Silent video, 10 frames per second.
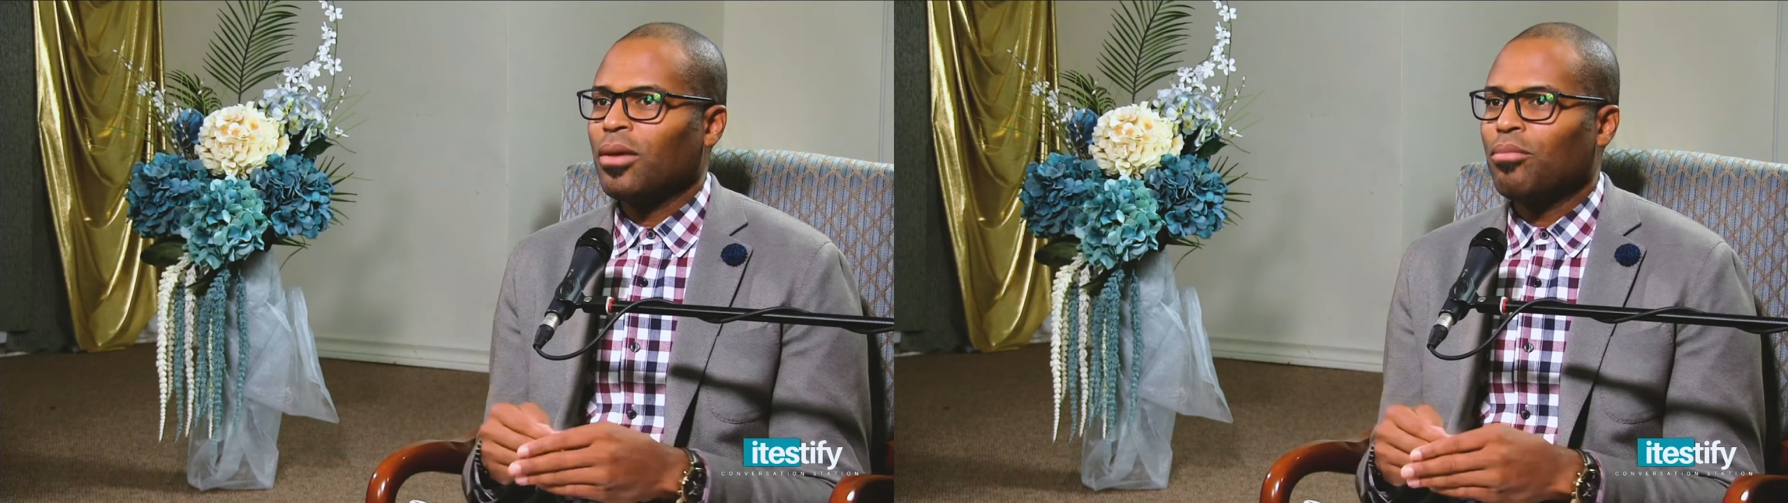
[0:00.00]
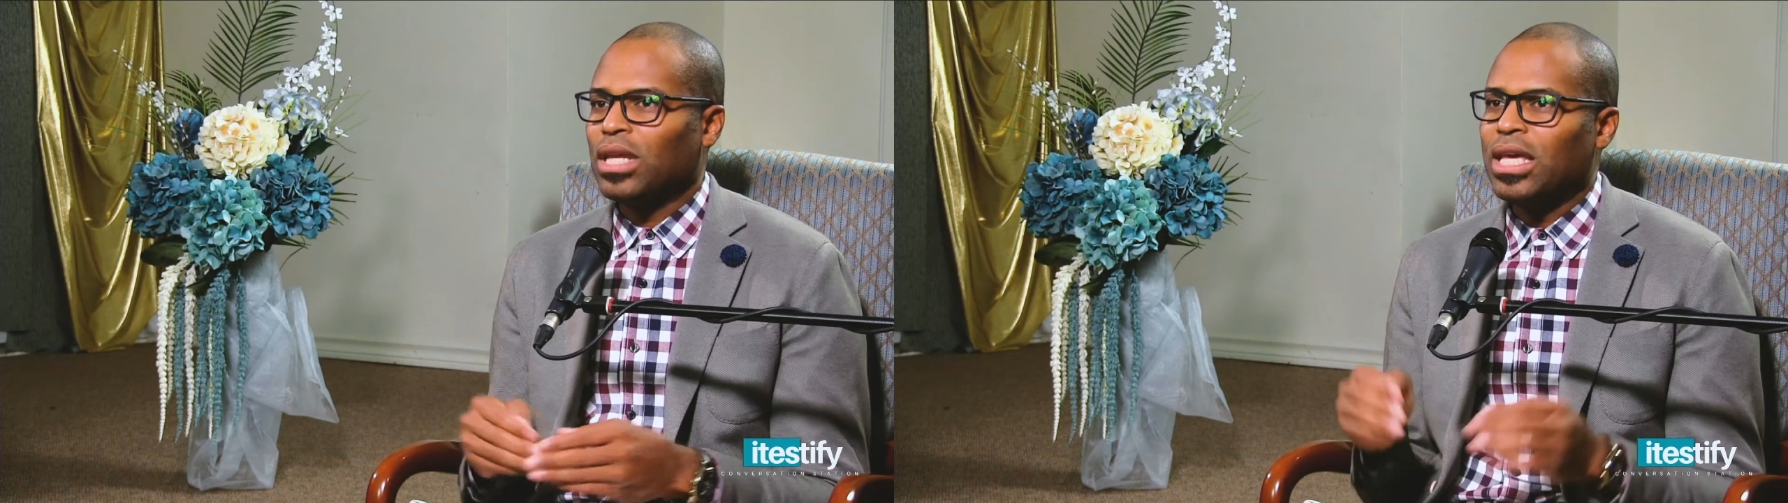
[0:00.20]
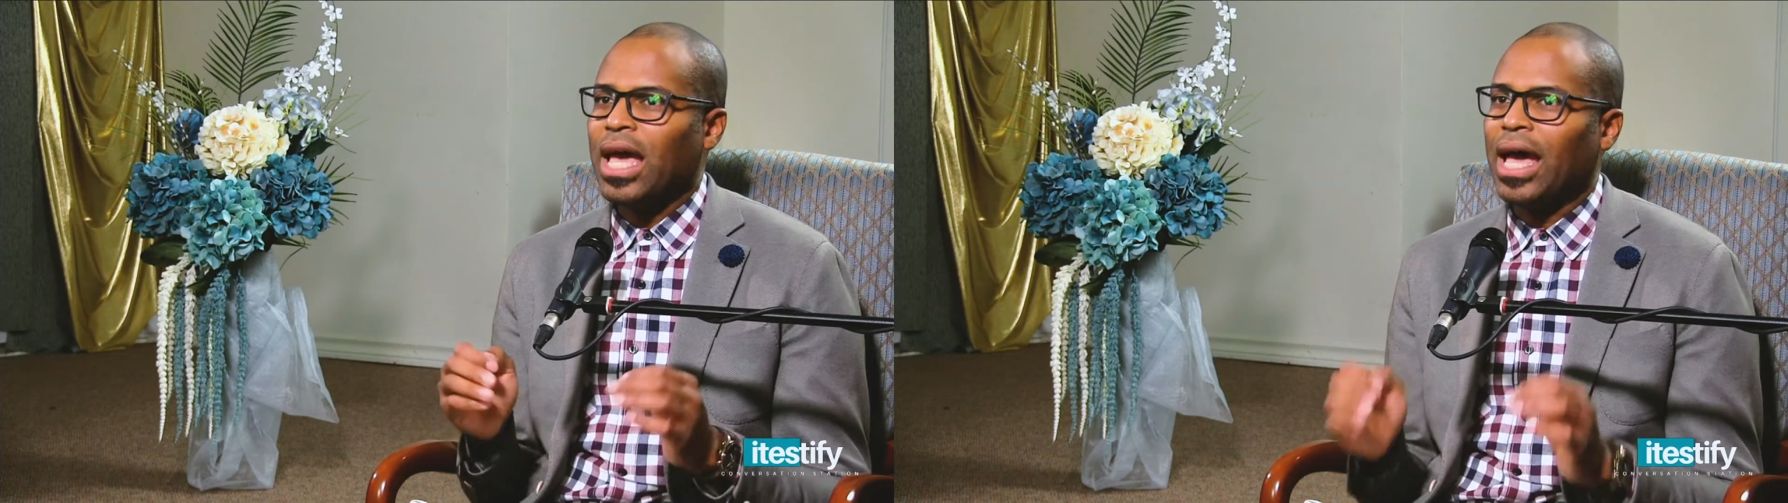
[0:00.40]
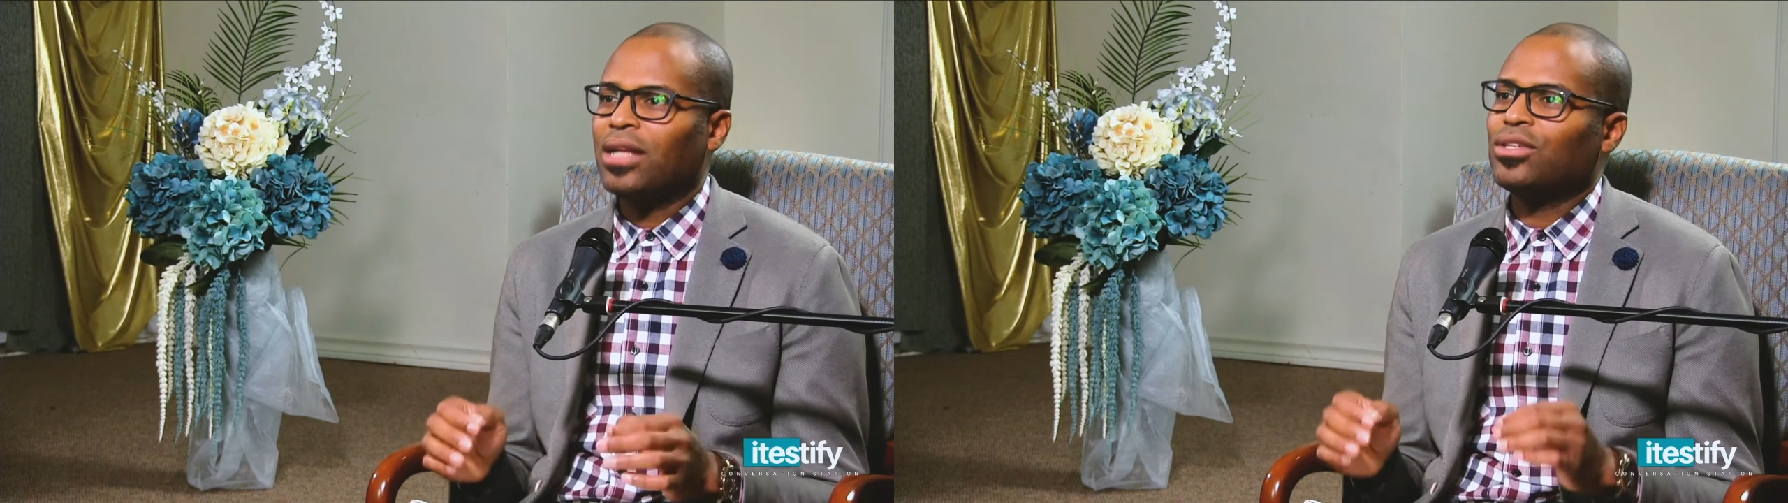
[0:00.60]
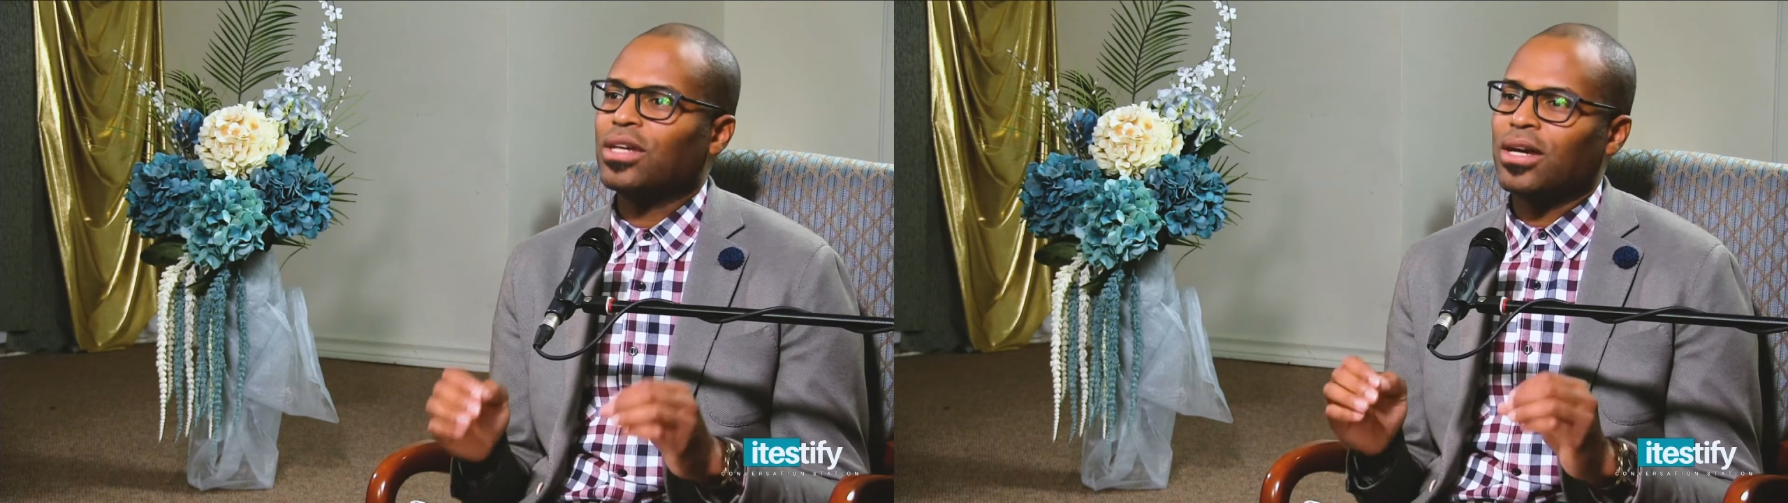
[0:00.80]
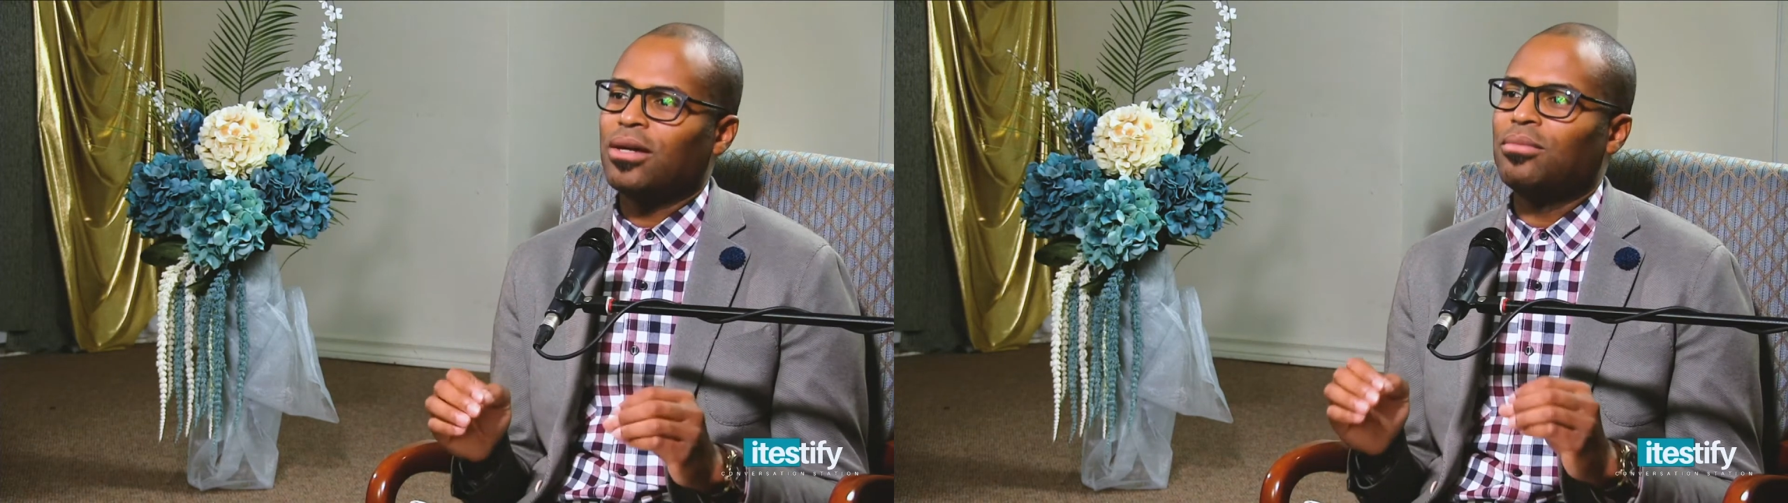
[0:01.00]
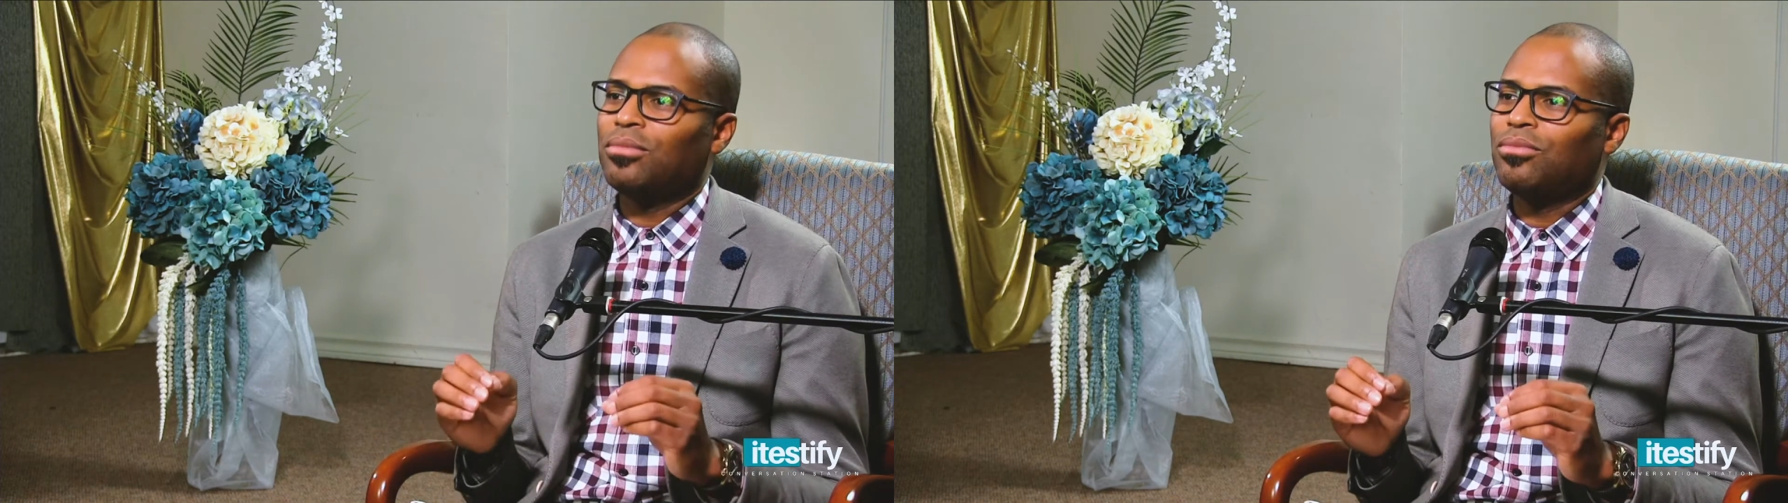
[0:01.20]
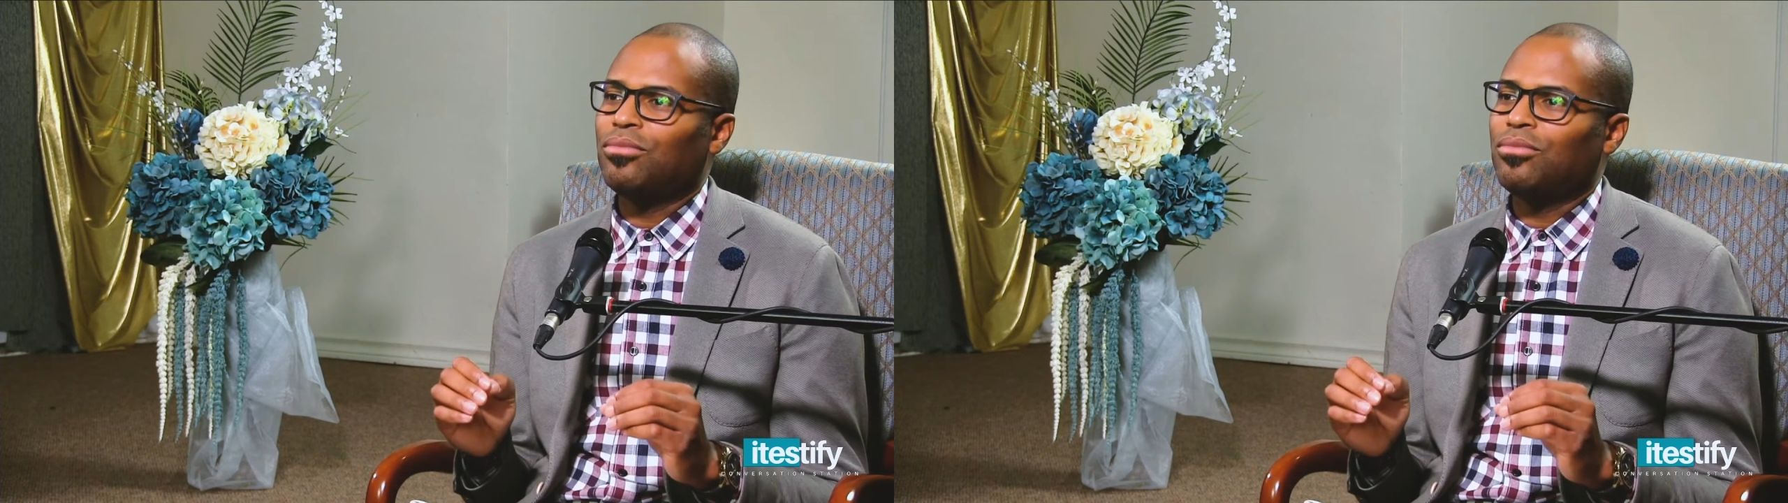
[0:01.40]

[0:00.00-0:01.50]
But he had to come